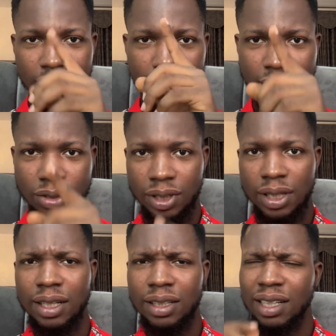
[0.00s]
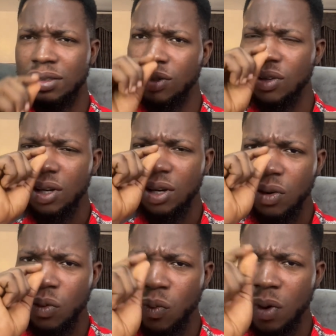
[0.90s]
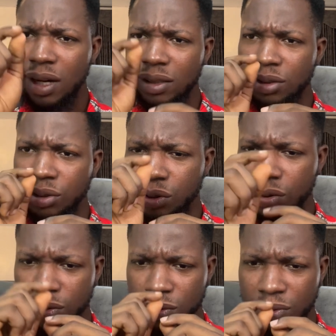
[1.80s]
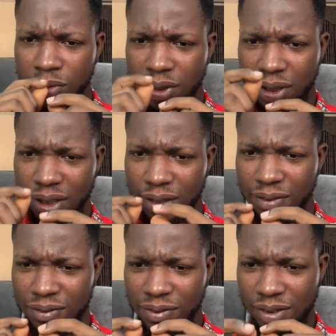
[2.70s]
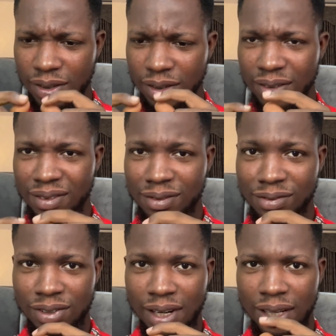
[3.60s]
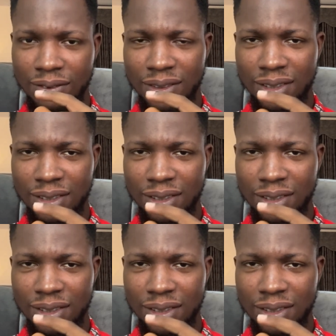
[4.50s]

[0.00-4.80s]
in a straight line. I saw 1, 2, 3, 4, 5,